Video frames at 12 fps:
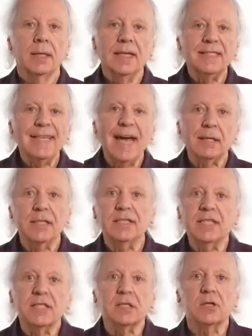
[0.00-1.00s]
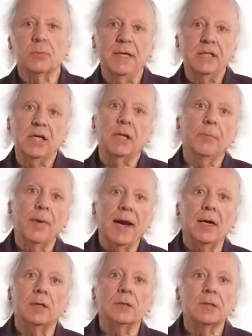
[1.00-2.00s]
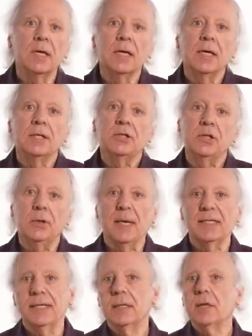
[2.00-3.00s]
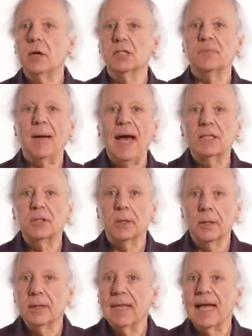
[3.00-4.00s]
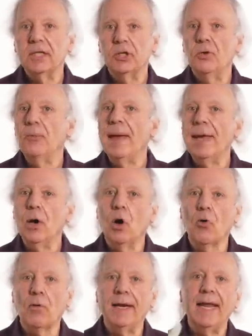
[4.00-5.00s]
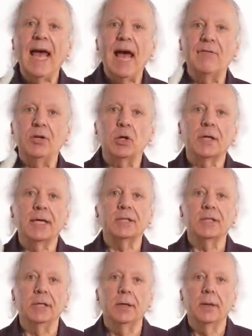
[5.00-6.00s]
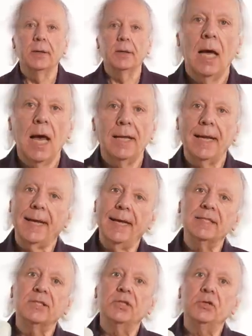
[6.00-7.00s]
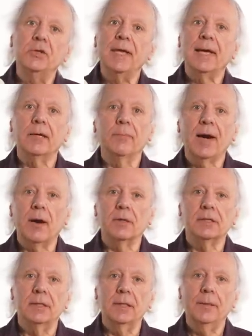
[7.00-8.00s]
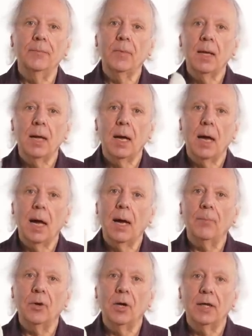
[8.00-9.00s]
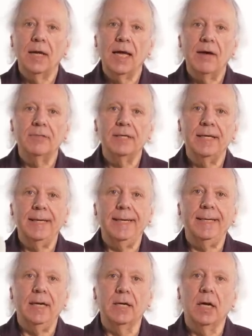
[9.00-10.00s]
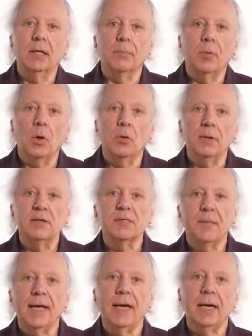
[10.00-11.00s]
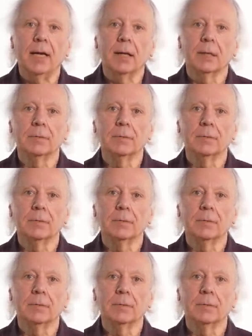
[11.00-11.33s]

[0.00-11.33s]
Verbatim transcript: Let's see how the dish squeegee compares to a silicone spatula that you may already have in your kitchen. And I guess to do that comparison, I'm gonna have to eat another bowl of spaghetti.